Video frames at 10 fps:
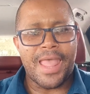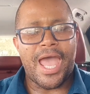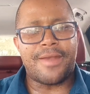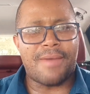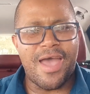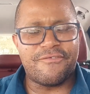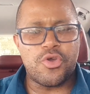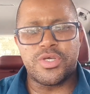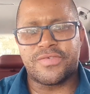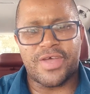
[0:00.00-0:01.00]
And my
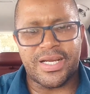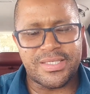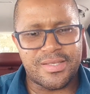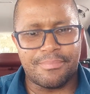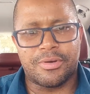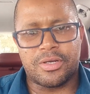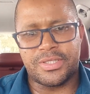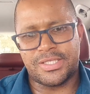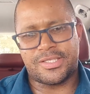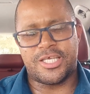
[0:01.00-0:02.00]
view is very simple on
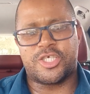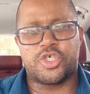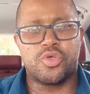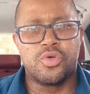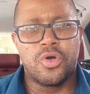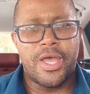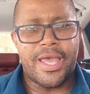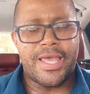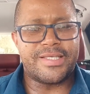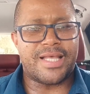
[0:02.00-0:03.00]
this issue,
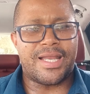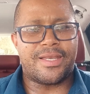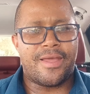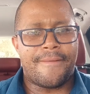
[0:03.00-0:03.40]
is that